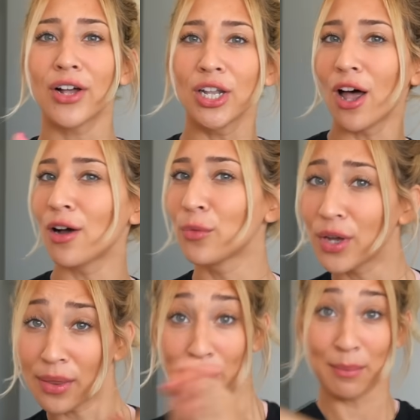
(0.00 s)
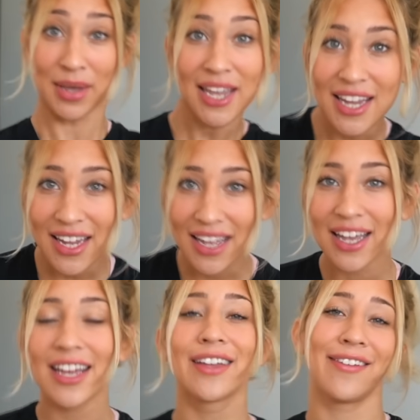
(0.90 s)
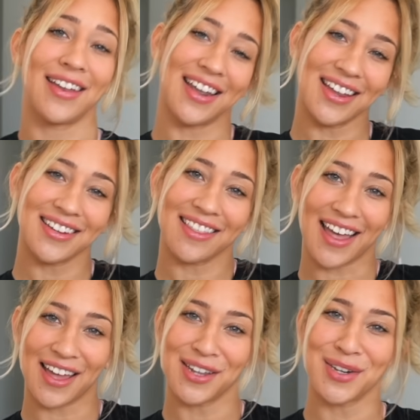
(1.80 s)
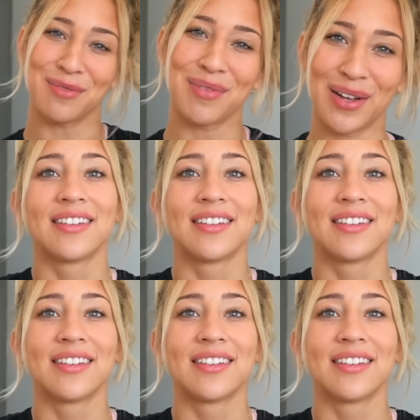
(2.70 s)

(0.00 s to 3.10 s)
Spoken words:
along with me, you can hit that little bell.